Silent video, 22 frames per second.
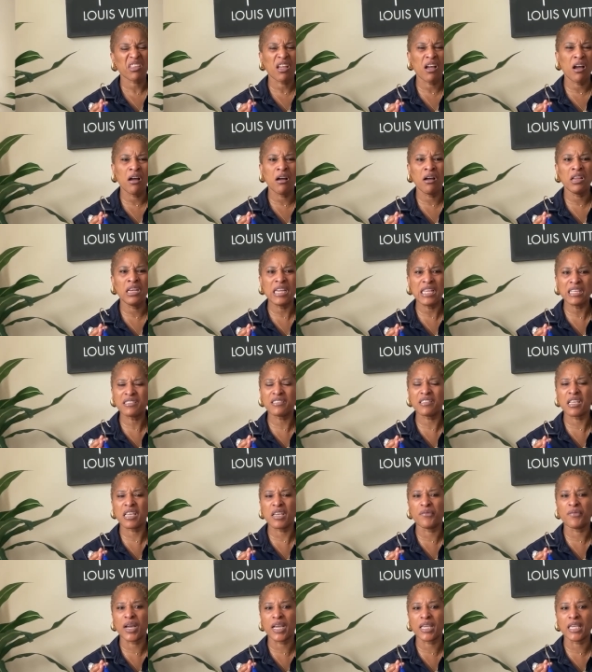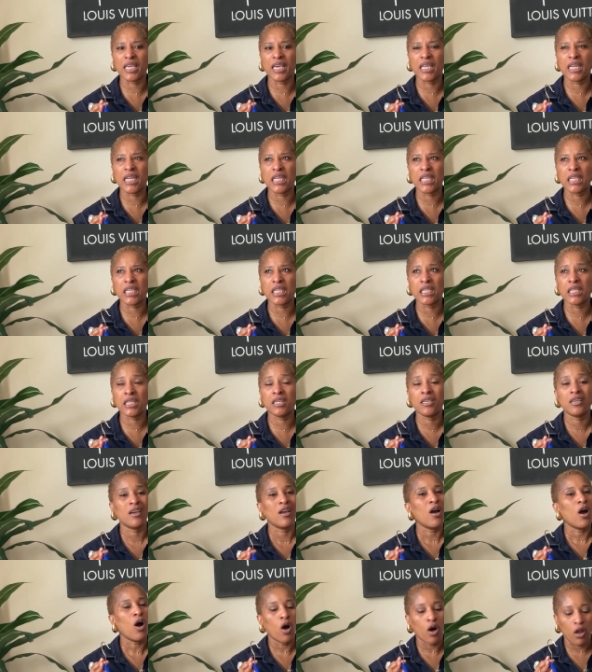let's say if I get it in
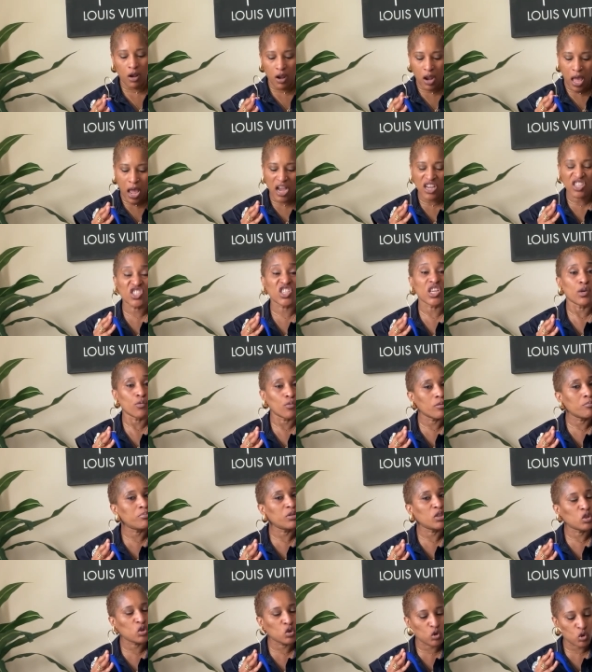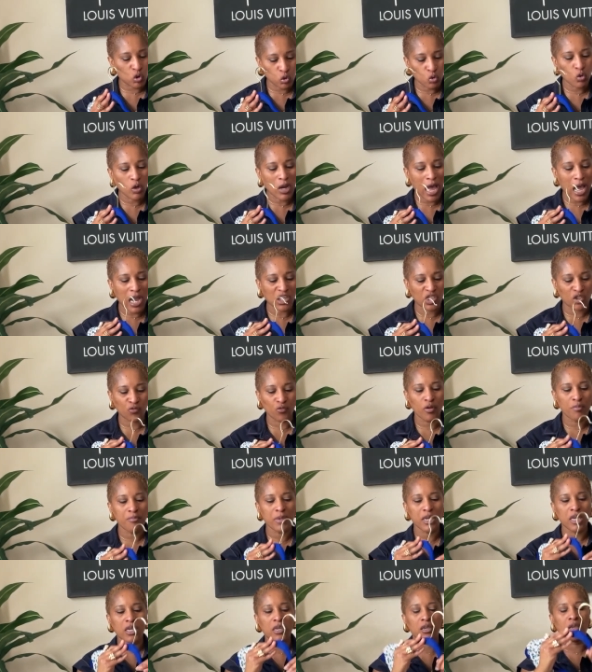a large, it would be too large for
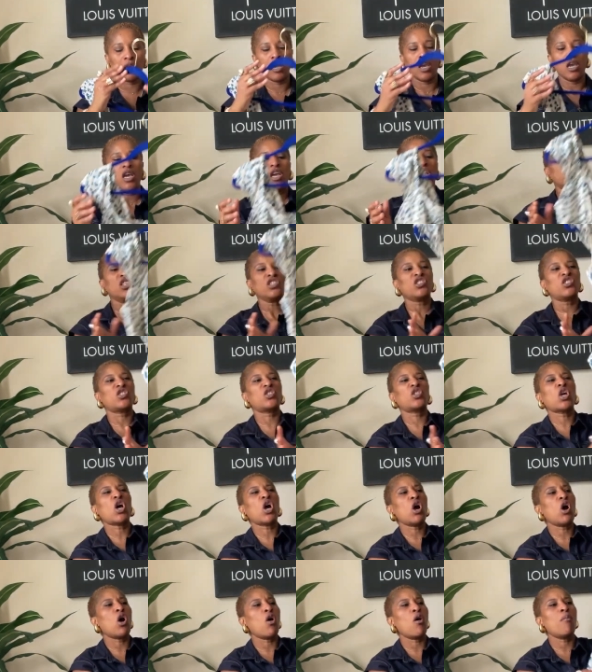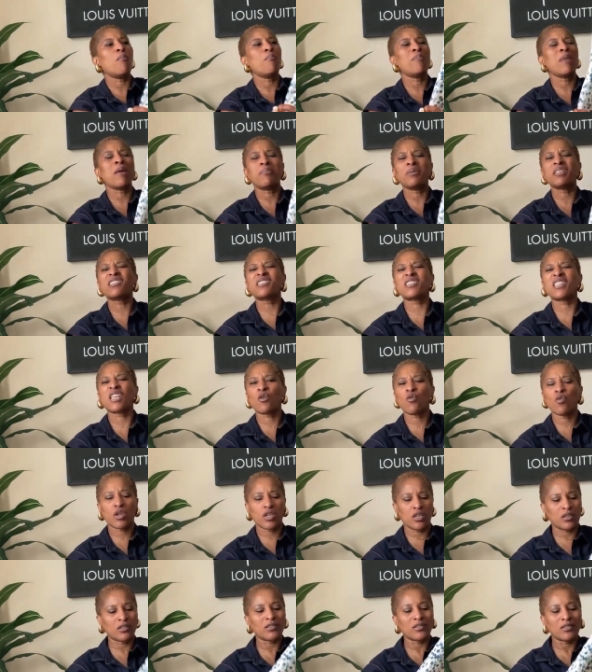me. So maybe stick
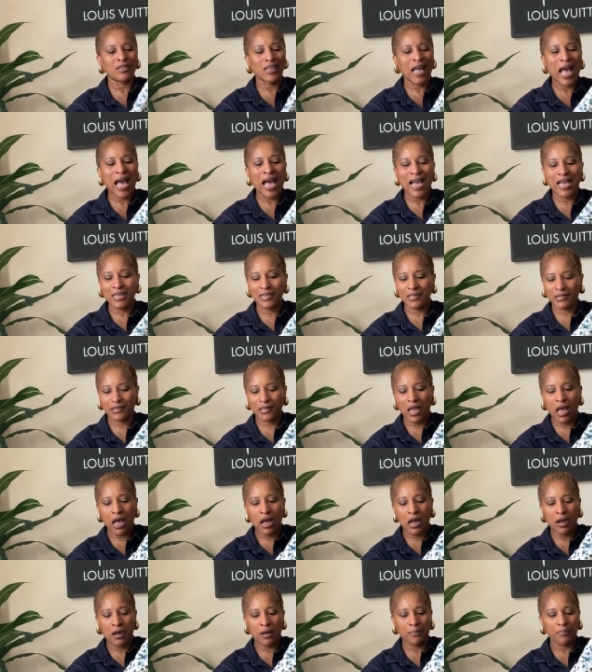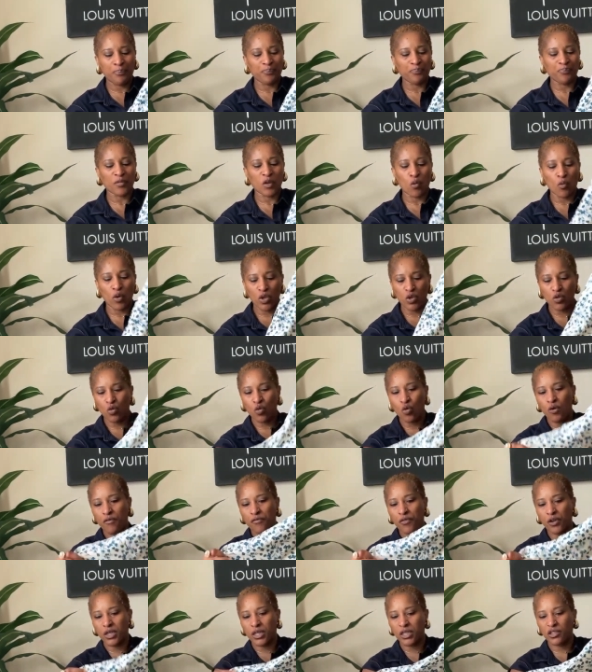with your size when you go
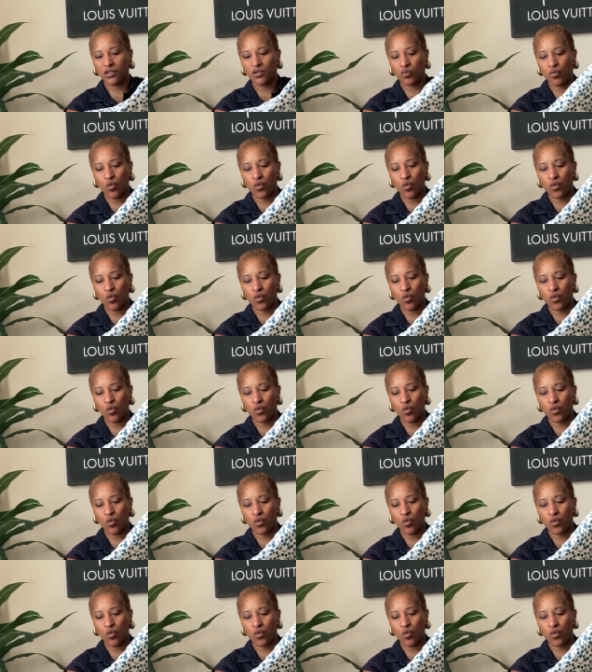for this